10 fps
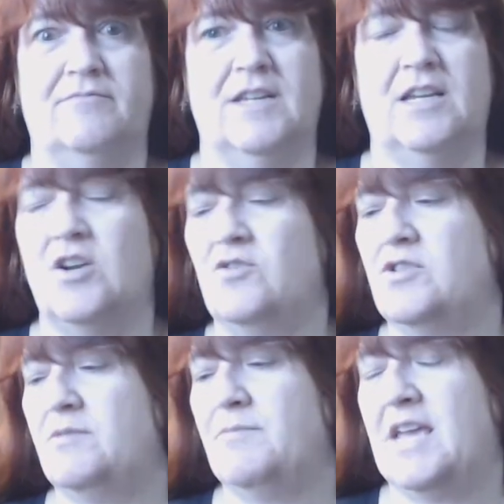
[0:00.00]
It
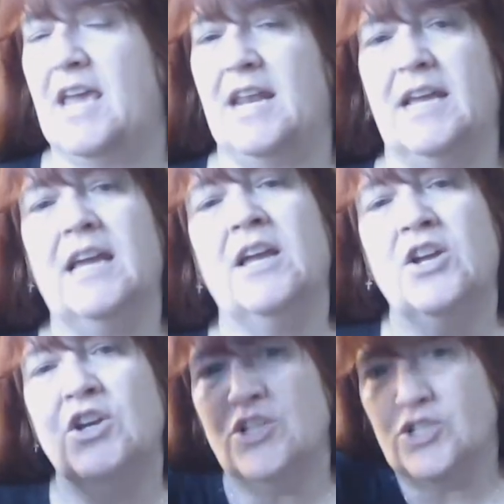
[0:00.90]
goes to the mechanic.
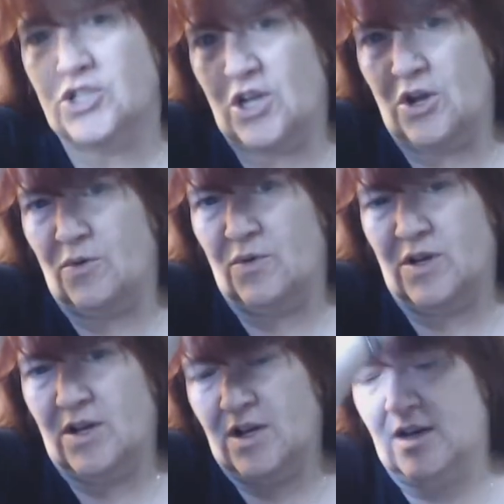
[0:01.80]
So,
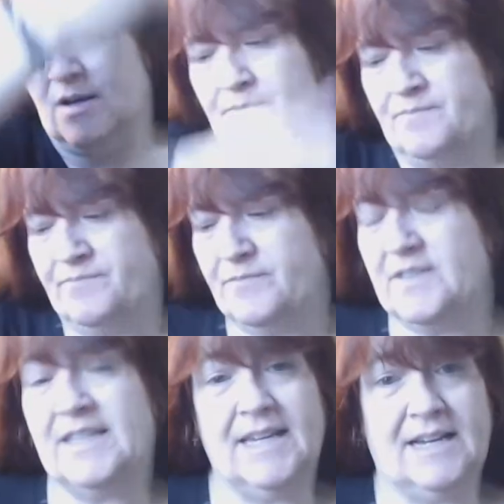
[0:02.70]
um,
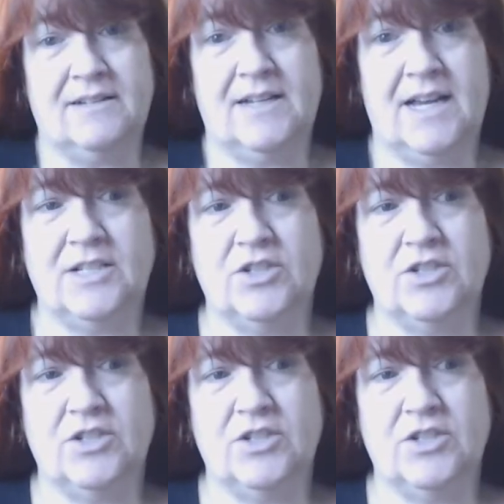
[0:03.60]
yeah, I do